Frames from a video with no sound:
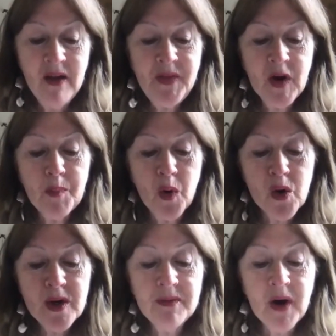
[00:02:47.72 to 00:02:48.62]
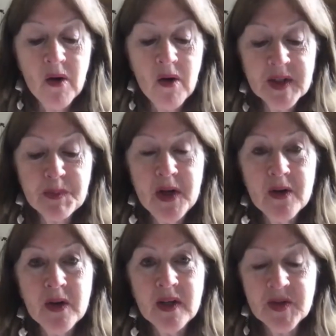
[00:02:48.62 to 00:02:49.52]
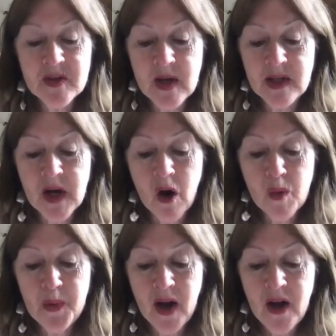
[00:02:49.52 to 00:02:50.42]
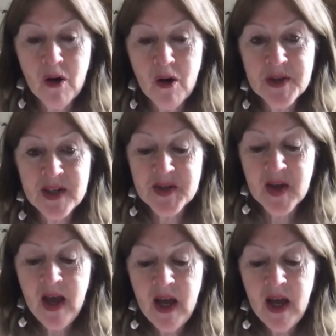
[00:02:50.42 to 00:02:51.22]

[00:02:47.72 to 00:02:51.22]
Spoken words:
They're born of our experiences and our priorities